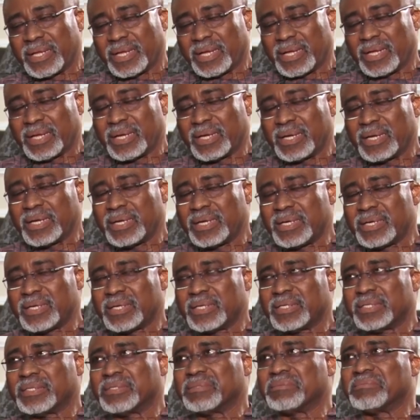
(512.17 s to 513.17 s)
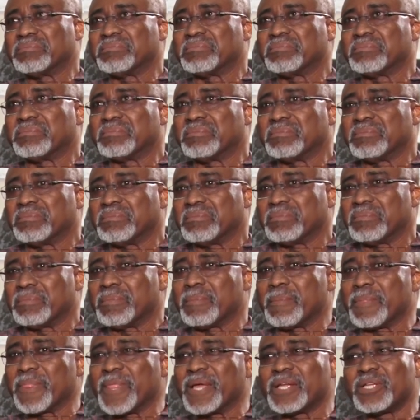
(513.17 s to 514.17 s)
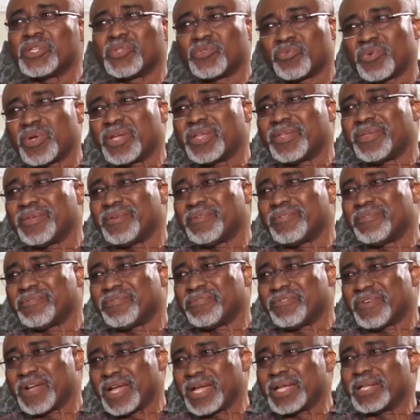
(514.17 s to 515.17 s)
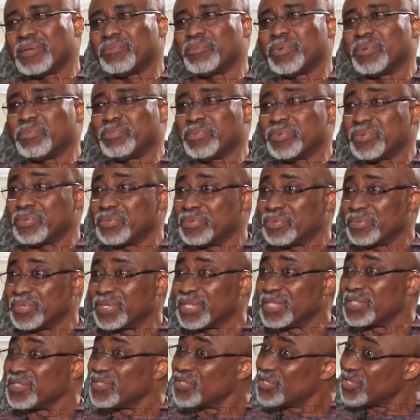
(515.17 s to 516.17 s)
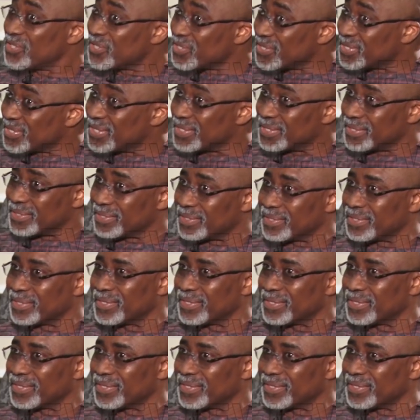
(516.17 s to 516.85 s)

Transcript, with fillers: And that is why you find people insisting